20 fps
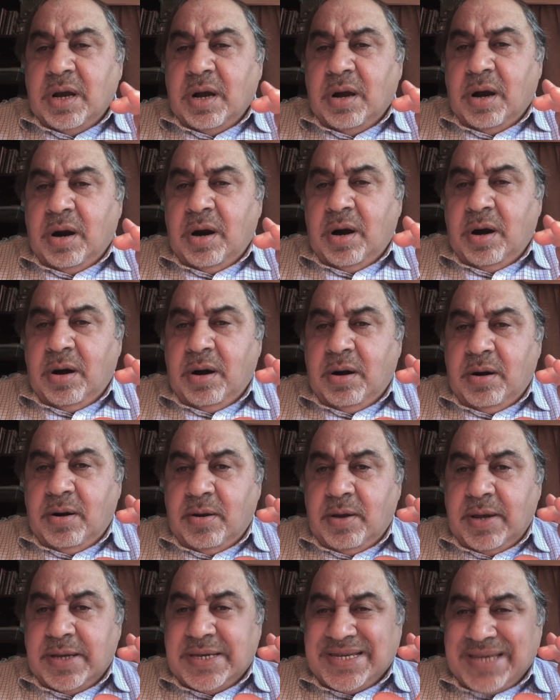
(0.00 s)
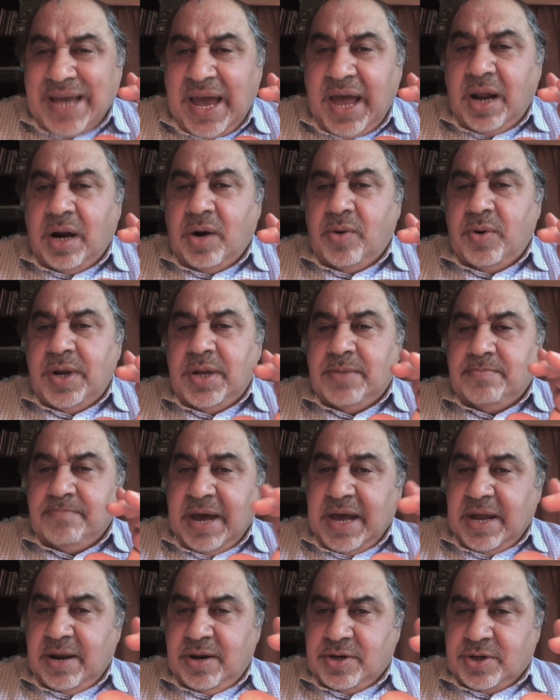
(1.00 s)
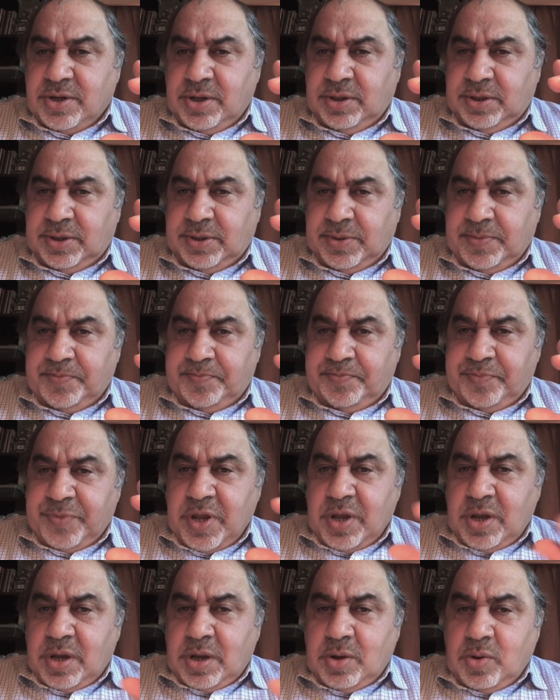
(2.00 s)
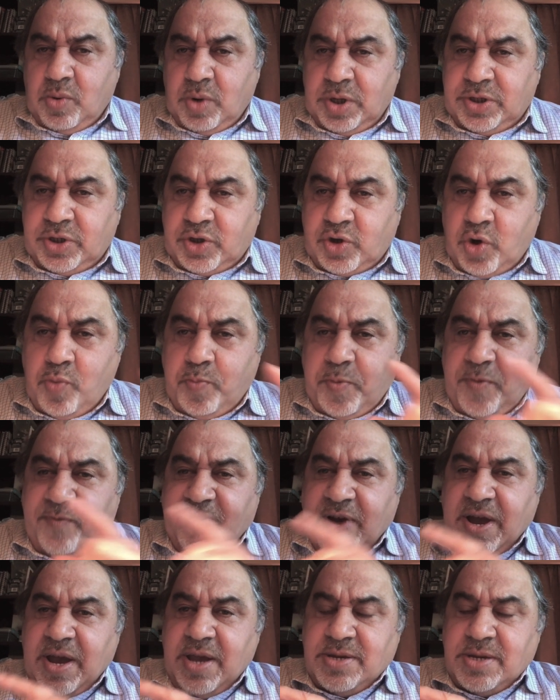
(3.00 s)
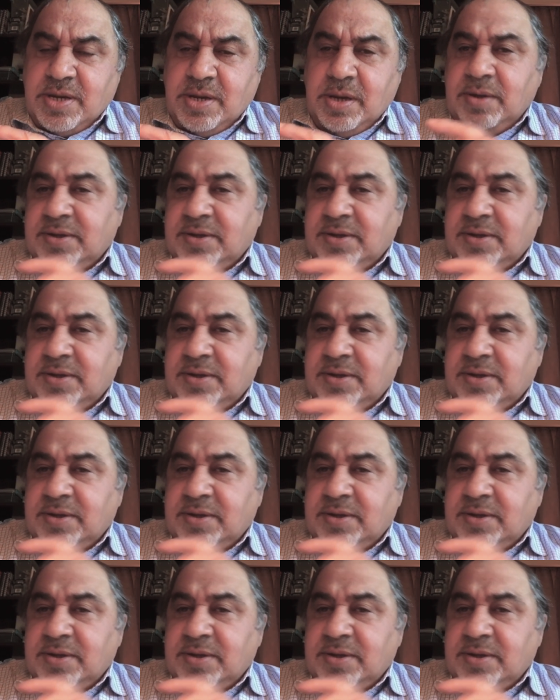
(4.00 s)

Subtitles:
are salaried managers who are supervising.